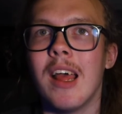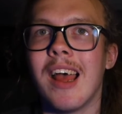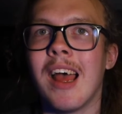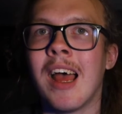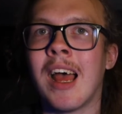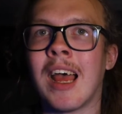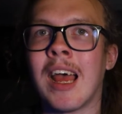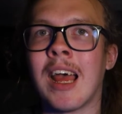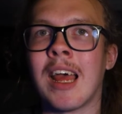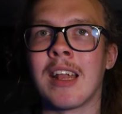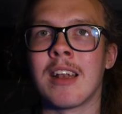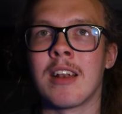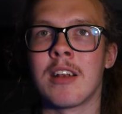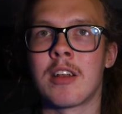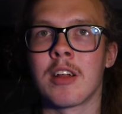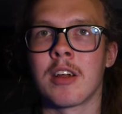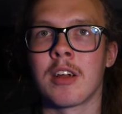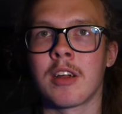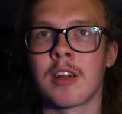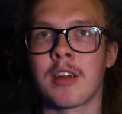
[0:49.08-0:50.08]
And
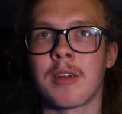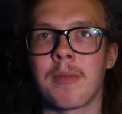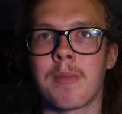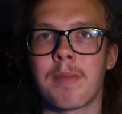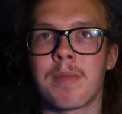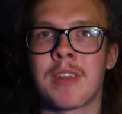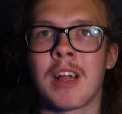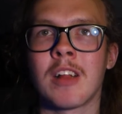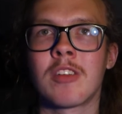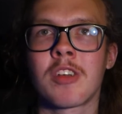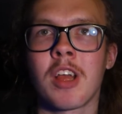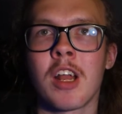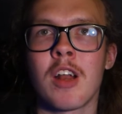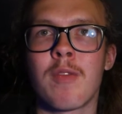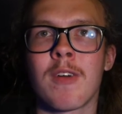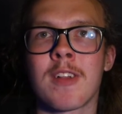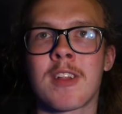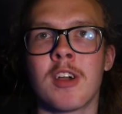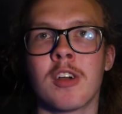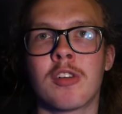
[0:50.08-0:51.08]
that's kind of
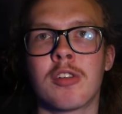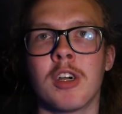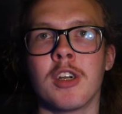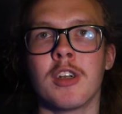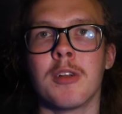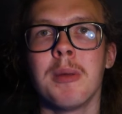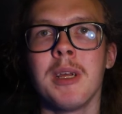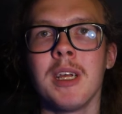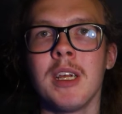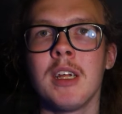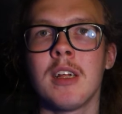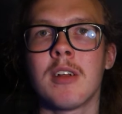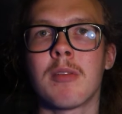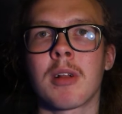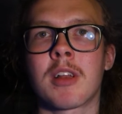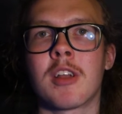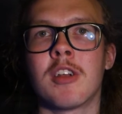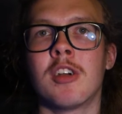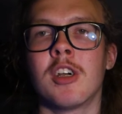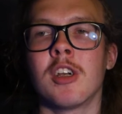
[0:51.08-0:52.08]
what they're trying to be,
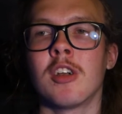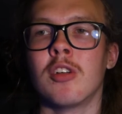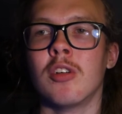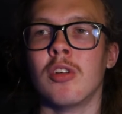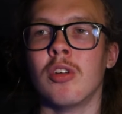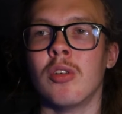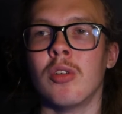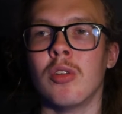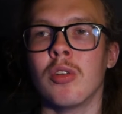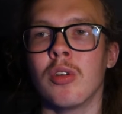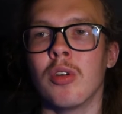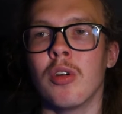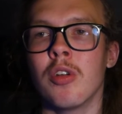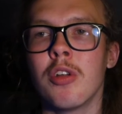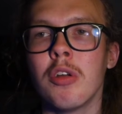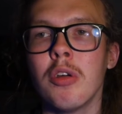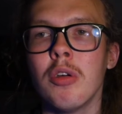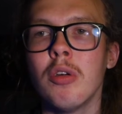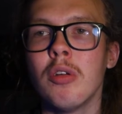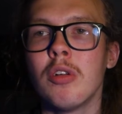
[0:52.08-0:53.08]
what they're trying to
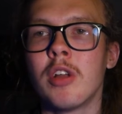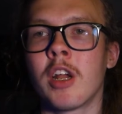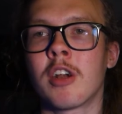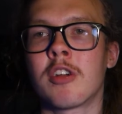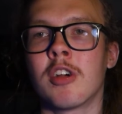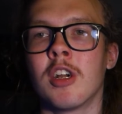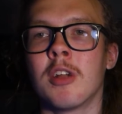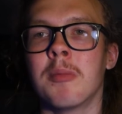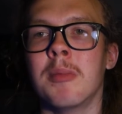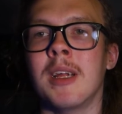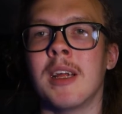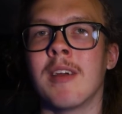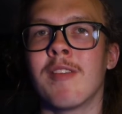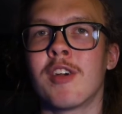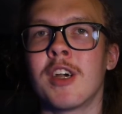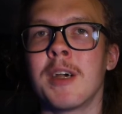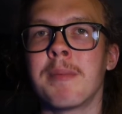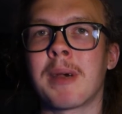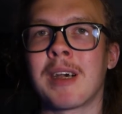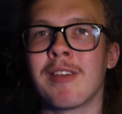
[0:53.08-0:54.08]
do. They're trying to be a
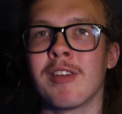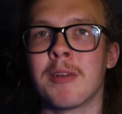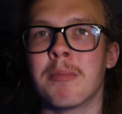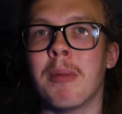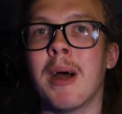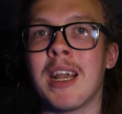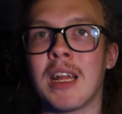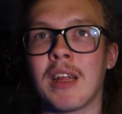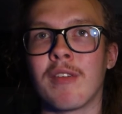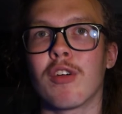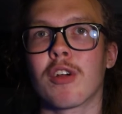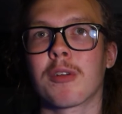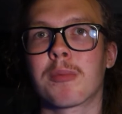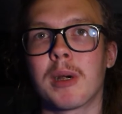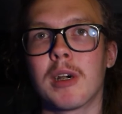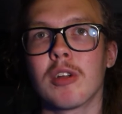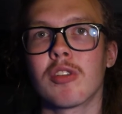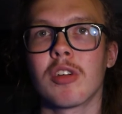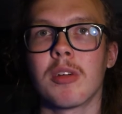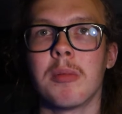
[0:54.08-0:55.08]
very private by default
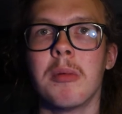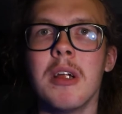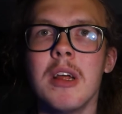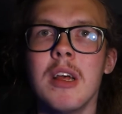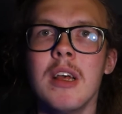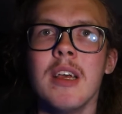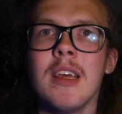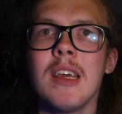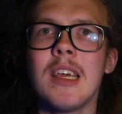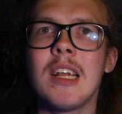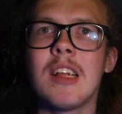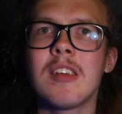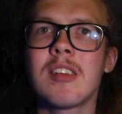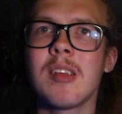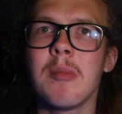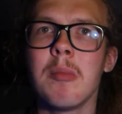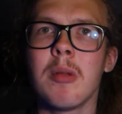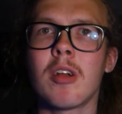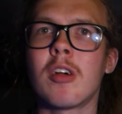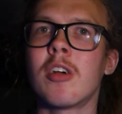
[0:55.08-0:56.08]
browser. In a
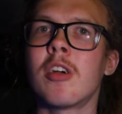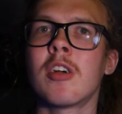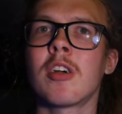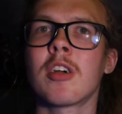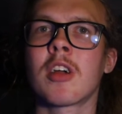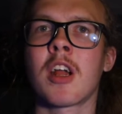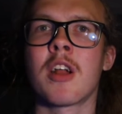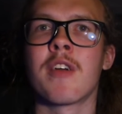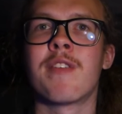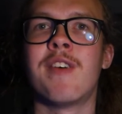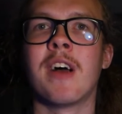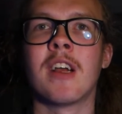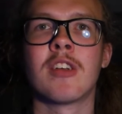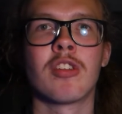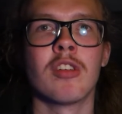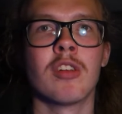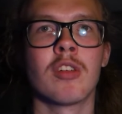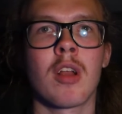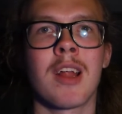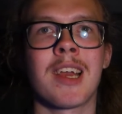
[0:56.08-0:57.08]
similar kind of
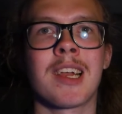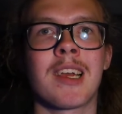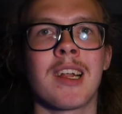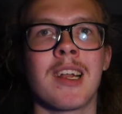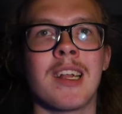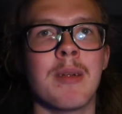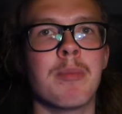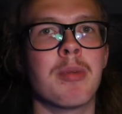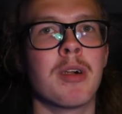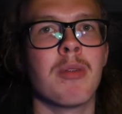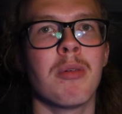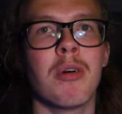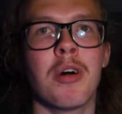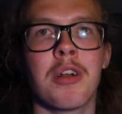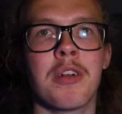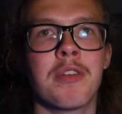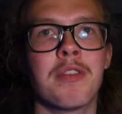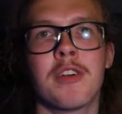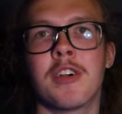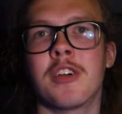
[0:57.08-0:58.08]
fashion to like
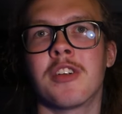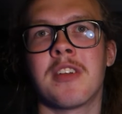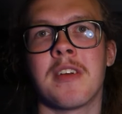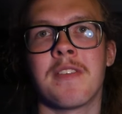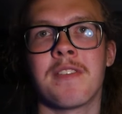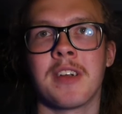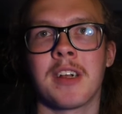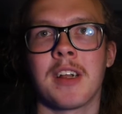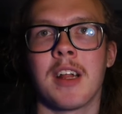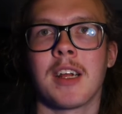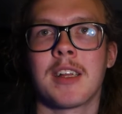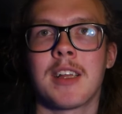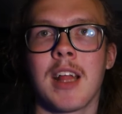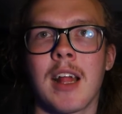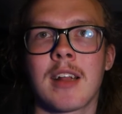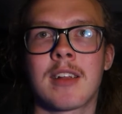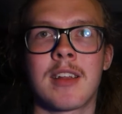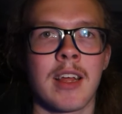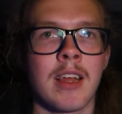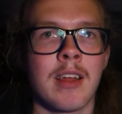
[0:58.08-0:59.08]
LibreWolf or something like
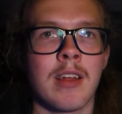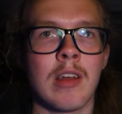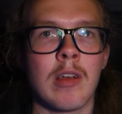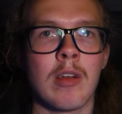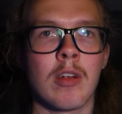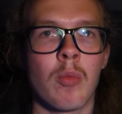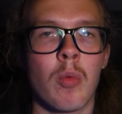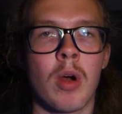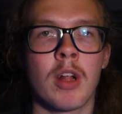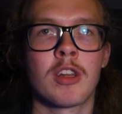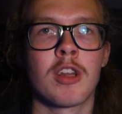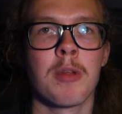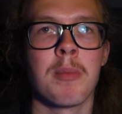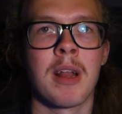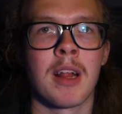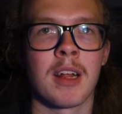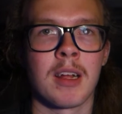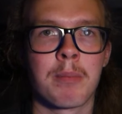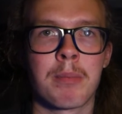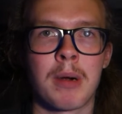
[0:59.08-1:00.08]
that. They want to be
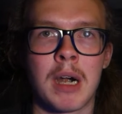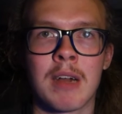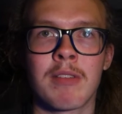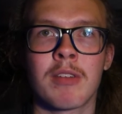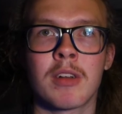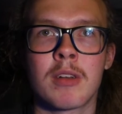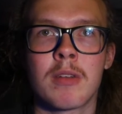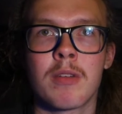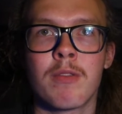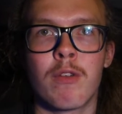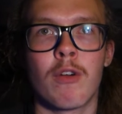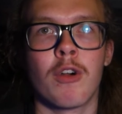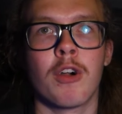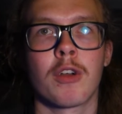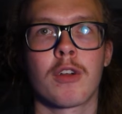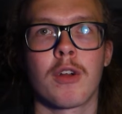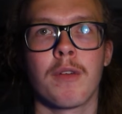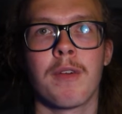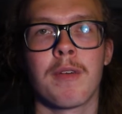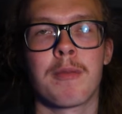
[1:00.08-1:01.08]
like a private
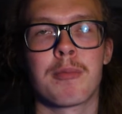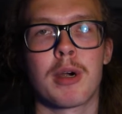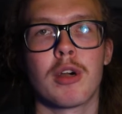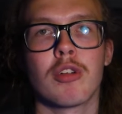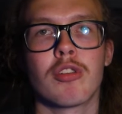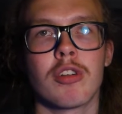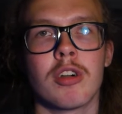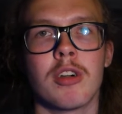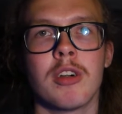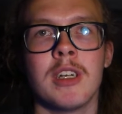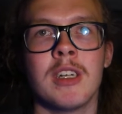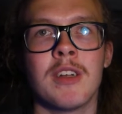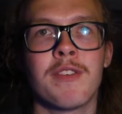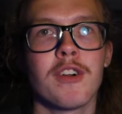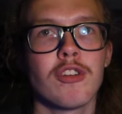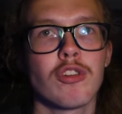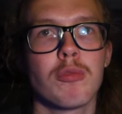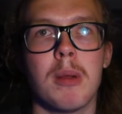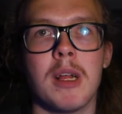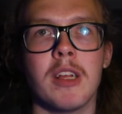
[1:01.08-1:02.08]
fork of a browser in the
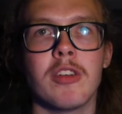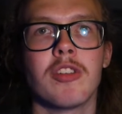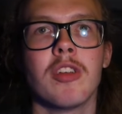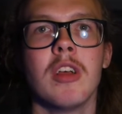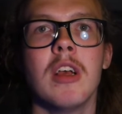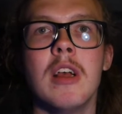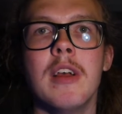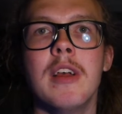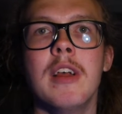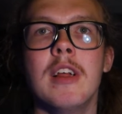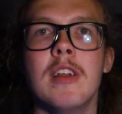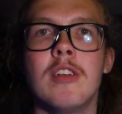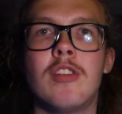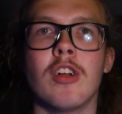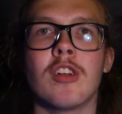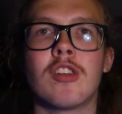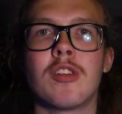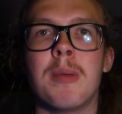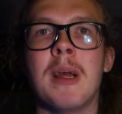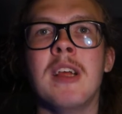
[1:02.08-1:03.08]
first place. So
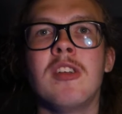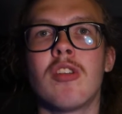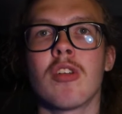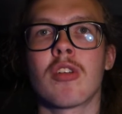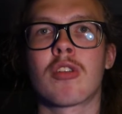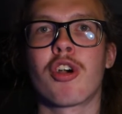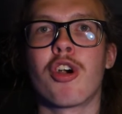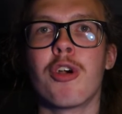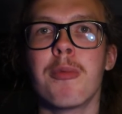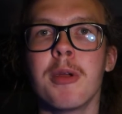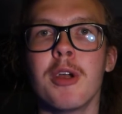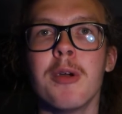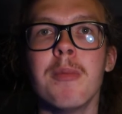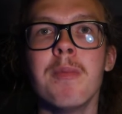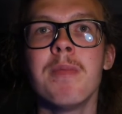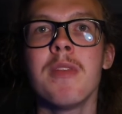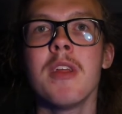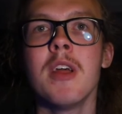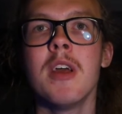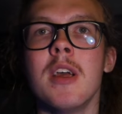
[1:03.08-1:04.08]
it's based on
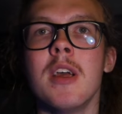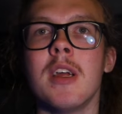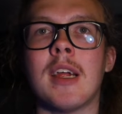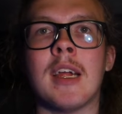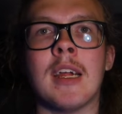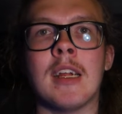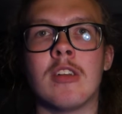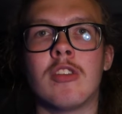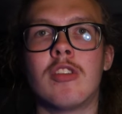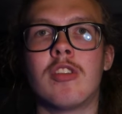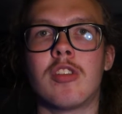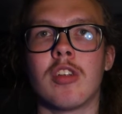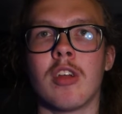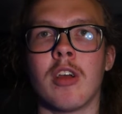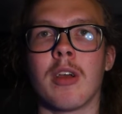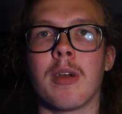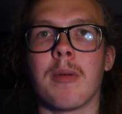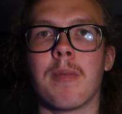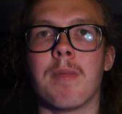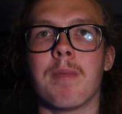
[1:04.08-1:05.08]
Chromium. It's
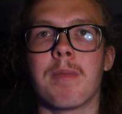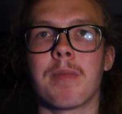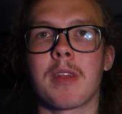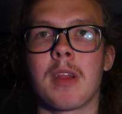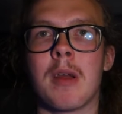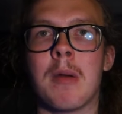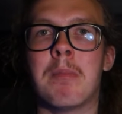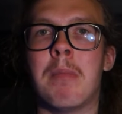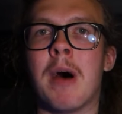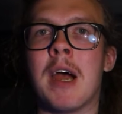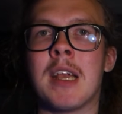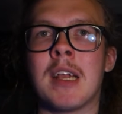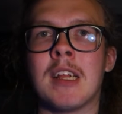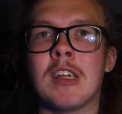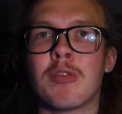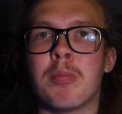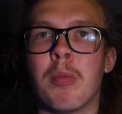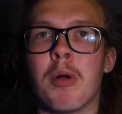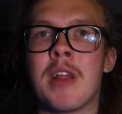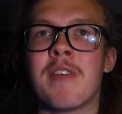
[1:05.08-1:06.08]

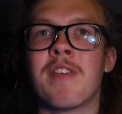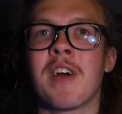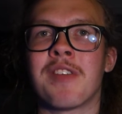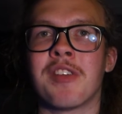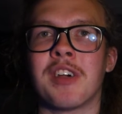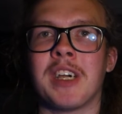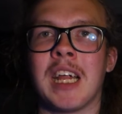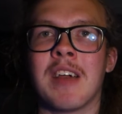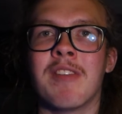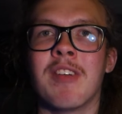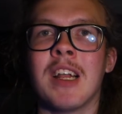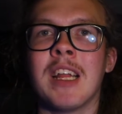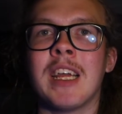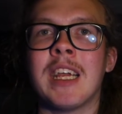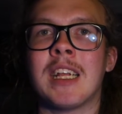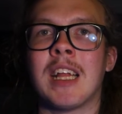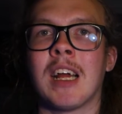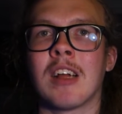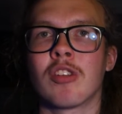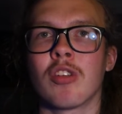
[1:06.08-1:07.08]
modified very heavily.
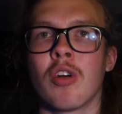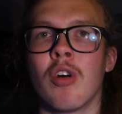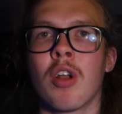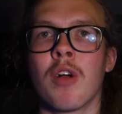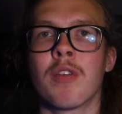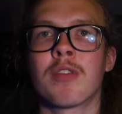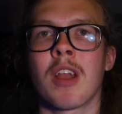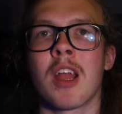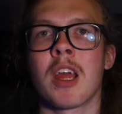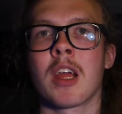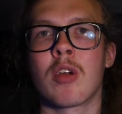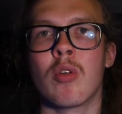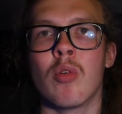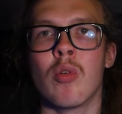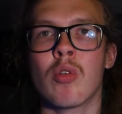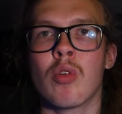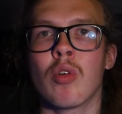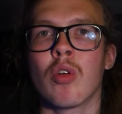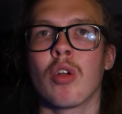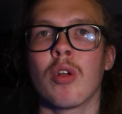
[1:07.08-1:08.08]
It has all of the like
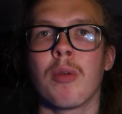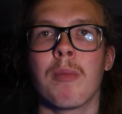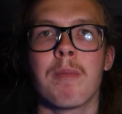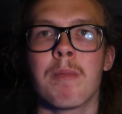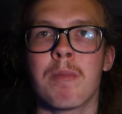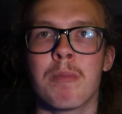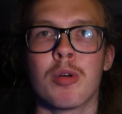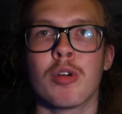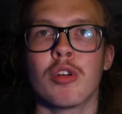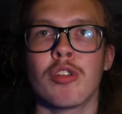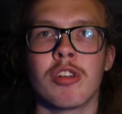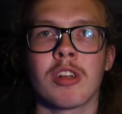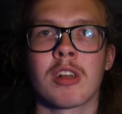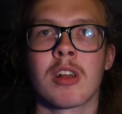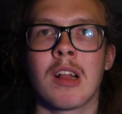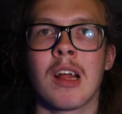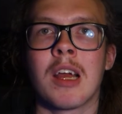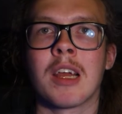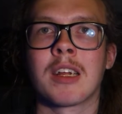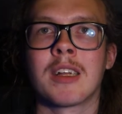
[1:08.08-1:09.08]
Google bullshit
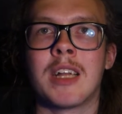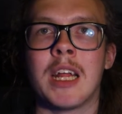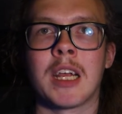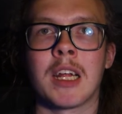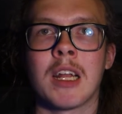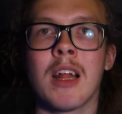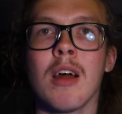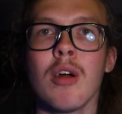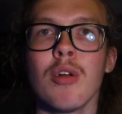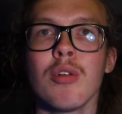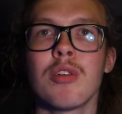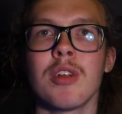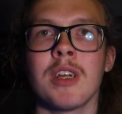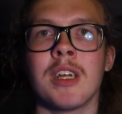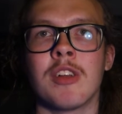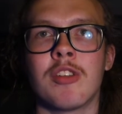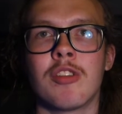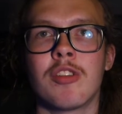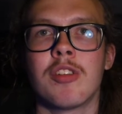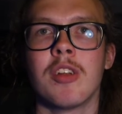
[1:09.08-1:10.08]
like taken out.
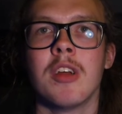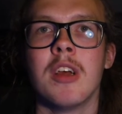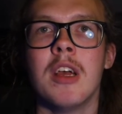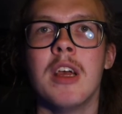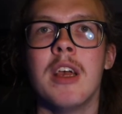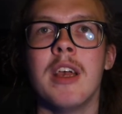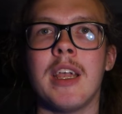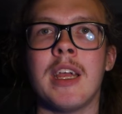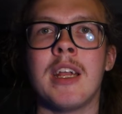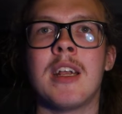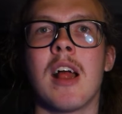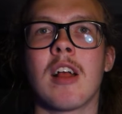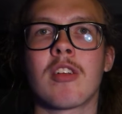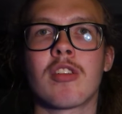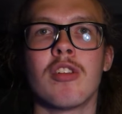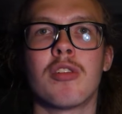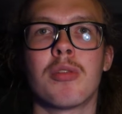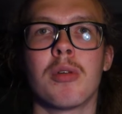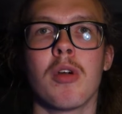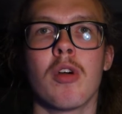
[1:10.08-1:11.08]
It
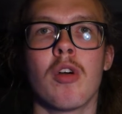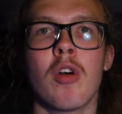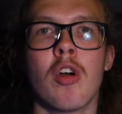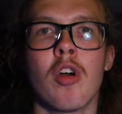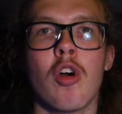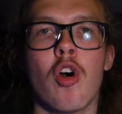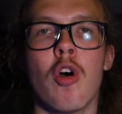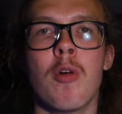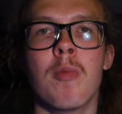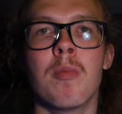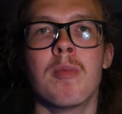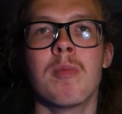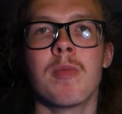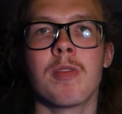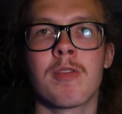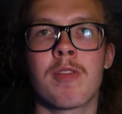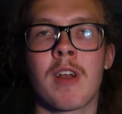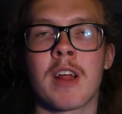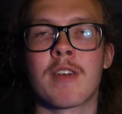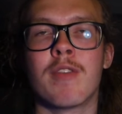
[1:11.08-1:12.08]
doesn't home
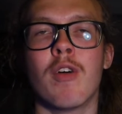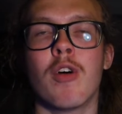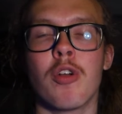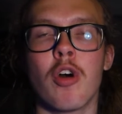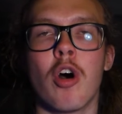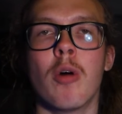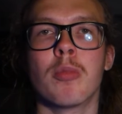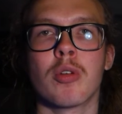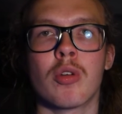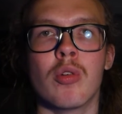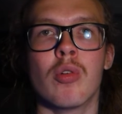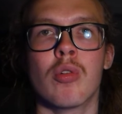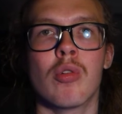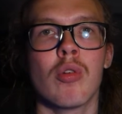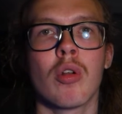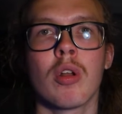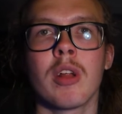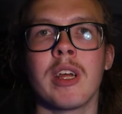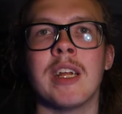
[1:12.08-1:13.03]
like phone home to Google.